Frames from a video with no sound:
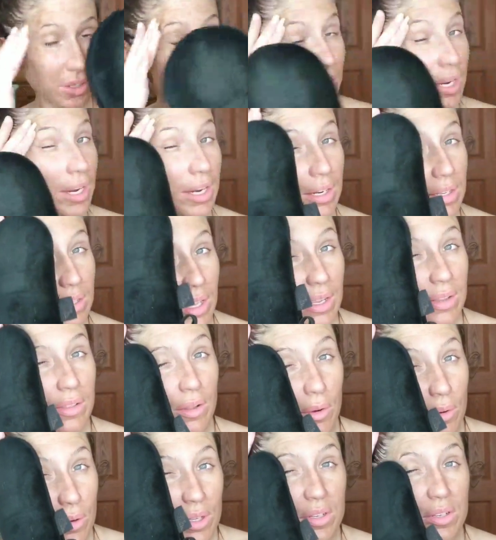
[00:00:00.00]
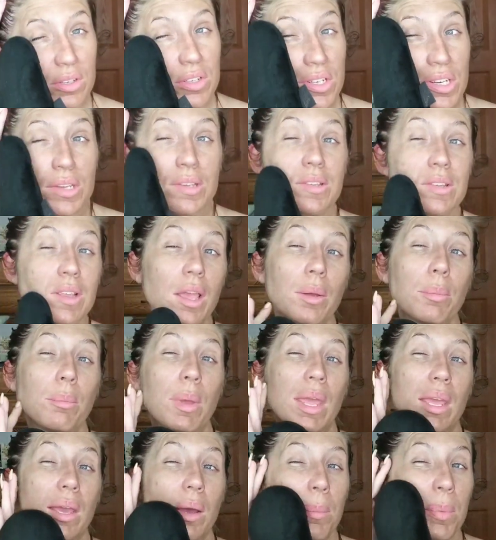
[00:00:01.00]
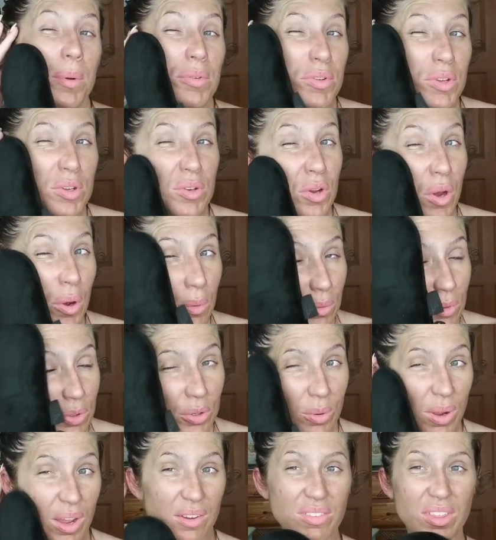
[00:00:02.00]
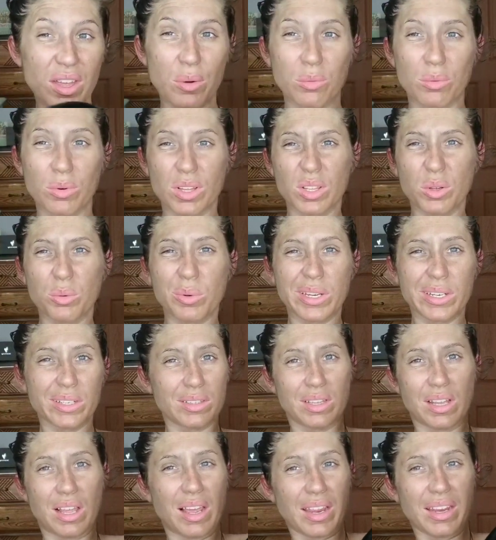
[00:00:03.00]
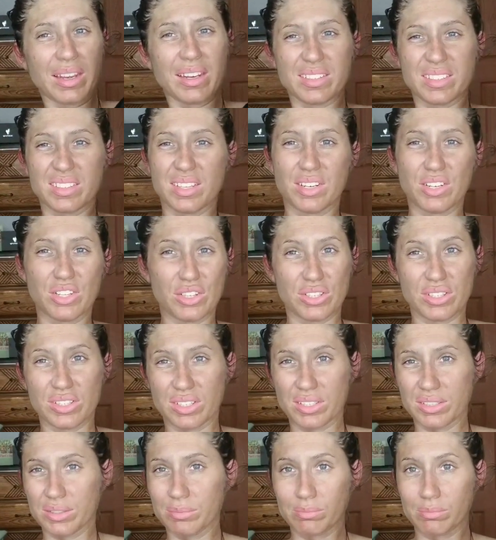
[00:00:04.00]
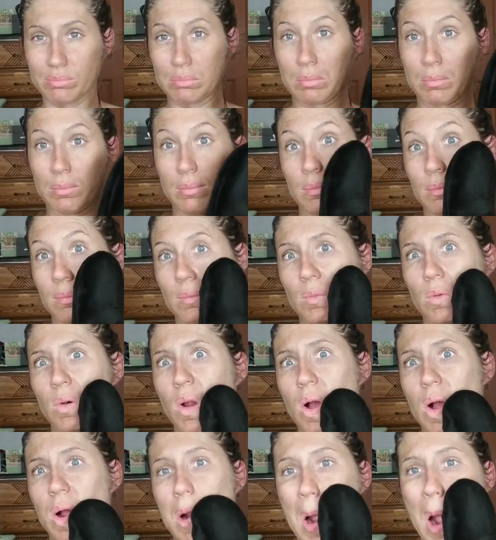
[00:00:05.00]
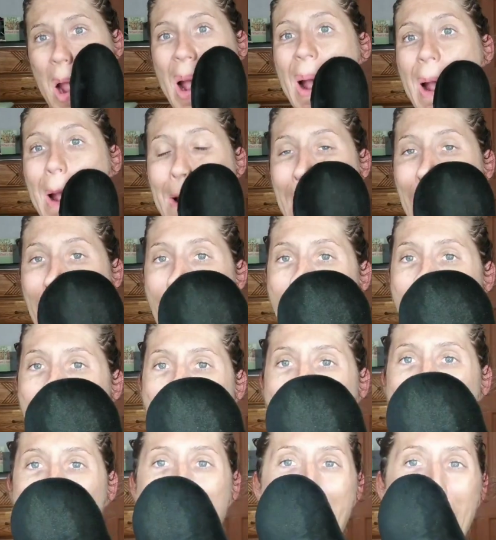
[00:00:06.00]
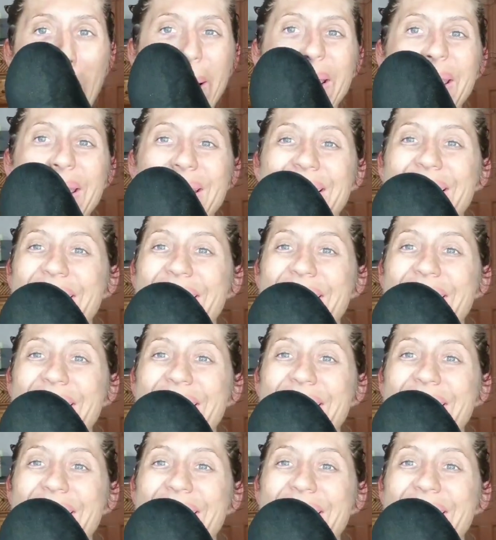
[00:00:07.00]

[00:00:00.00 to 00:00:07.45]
your hairline though, because just like makeup, if you don't and you have that really weird line, it's going to look wrong. Get